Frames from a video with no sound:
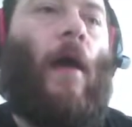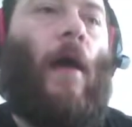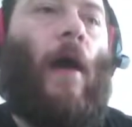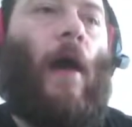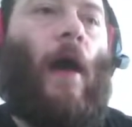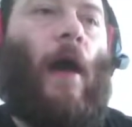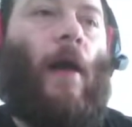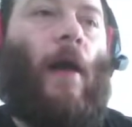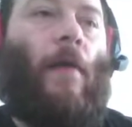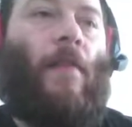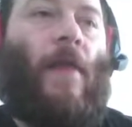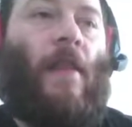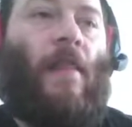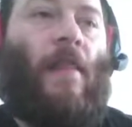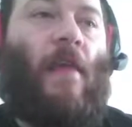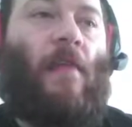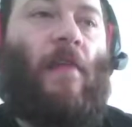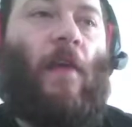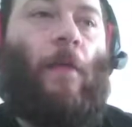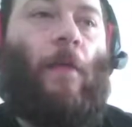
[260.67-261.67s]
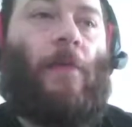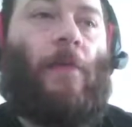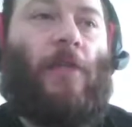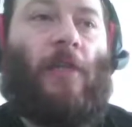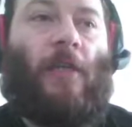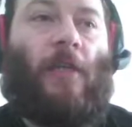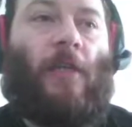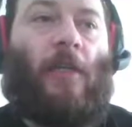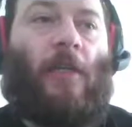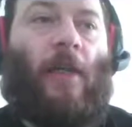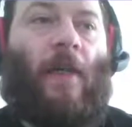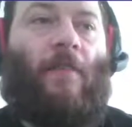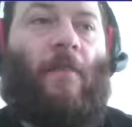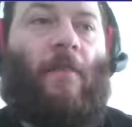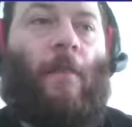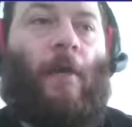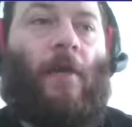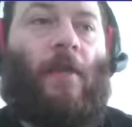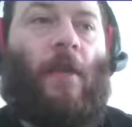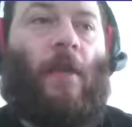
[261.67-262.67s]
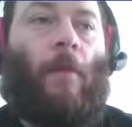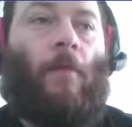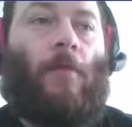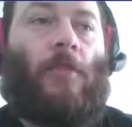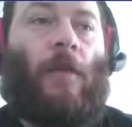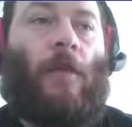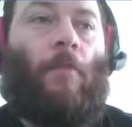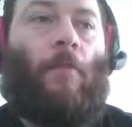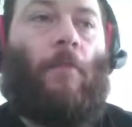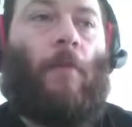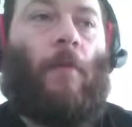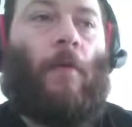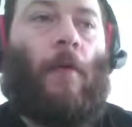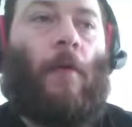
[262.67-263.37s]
Then there's the opportunity to give him a double jump,